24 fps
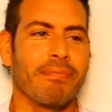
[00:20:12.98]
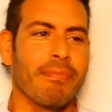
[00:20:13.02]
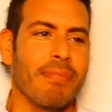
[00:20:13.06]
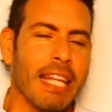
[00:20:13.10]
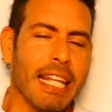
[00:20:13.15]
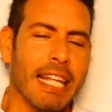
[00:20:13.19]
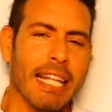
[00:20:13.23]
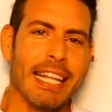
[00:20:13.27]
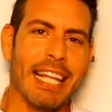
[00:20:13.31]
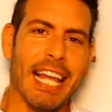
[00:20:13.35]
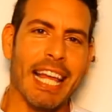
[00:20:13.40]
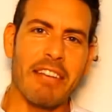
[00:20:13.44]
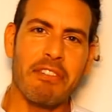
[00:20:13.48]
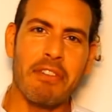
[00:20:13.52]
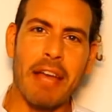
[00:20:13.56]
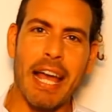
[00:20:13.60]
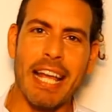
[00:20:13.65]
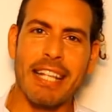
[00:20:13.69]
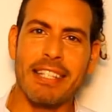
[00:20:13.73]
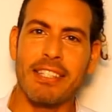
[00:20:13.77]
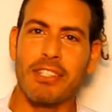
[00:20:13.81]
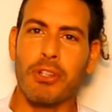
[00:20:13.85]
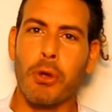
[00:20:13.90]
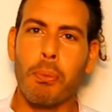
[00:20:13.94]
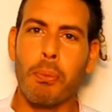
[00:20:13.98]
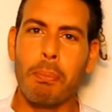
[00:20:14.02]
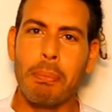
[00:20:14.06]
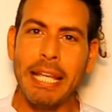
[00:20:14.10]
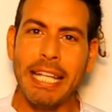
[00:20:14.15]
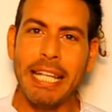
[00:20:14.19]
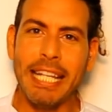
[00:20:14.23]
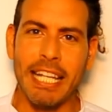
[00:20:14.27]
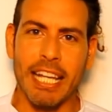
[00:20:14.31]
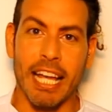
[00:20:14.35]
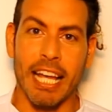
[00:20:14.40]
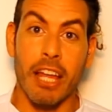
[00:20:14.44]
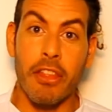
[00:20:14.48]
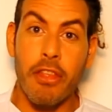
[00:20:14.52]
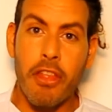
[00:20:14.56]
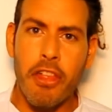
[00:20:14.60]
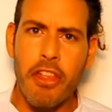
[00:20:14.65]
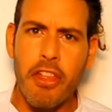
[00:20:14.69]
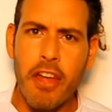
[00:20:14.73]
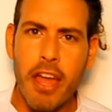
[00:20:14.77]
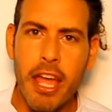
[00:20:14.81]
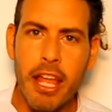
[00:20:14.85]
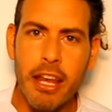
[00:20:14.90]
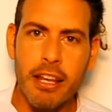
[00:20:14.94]
life has no meaning. And
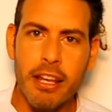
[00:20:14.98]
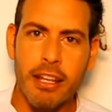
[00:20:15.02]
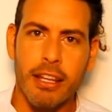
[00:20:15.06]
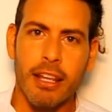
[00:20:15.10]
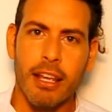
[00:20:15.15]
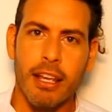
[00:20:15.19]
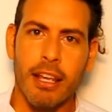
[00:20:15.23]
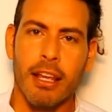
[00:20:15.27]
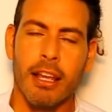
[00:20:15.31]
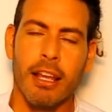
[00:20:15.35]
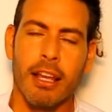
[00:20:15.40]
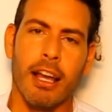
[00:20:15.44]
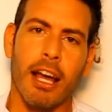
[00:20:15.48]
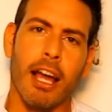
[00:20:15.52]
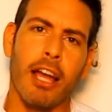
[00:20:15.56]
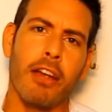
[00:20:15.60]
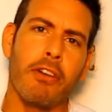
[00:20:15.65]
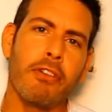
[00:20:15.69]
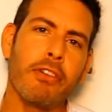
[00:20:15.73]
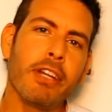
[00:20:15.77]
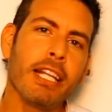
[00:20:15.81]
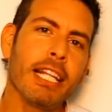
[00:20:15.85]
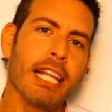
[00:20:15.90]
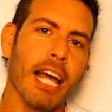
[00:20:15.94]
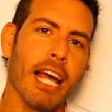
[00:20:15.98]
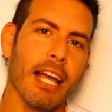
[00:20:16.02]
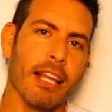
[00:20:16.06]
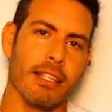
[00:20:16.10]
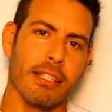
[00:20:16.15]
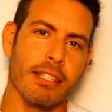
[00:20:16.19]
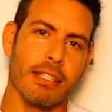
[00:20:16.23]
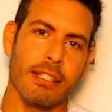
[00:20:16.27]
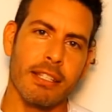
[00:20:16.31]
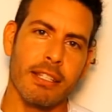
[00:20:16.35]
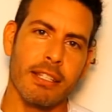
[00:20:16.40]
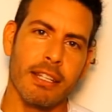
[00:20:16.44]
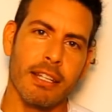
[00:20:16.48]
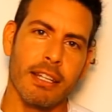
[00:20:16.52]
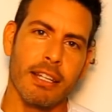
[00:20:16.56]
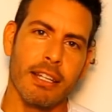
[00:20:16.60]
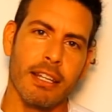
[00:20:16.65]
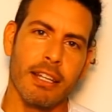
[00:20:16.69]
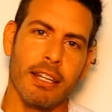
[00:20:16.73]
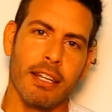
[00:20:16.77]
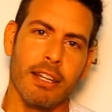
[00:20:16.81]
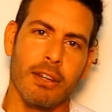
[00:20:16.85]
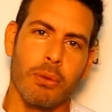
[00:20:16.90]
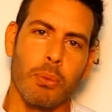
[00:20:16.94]
then I realize
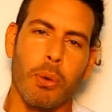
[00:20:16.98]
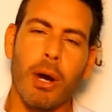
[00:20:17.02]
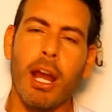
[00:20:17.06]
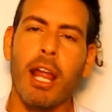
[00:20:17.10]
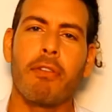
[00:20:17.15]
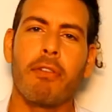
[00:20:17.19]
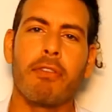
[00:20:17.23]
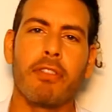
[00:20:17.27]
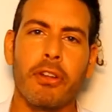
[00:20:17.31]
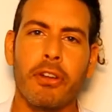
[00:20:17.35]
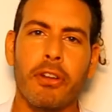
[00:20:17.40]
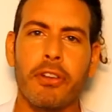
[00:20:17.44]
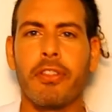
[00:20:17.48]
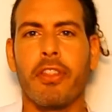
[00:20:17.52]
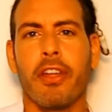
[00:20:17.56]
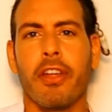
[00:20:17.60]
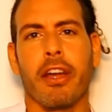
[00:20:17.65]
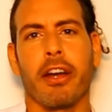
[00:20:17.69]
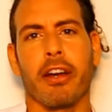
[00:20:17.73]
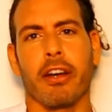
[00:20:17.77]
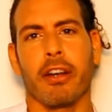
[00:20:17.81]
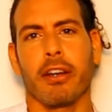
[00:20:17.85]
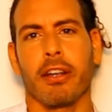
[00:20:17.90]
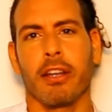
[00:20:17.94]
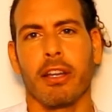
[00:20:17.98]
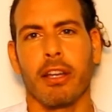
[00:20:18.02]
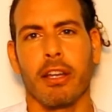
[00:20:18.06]
what I've learned there.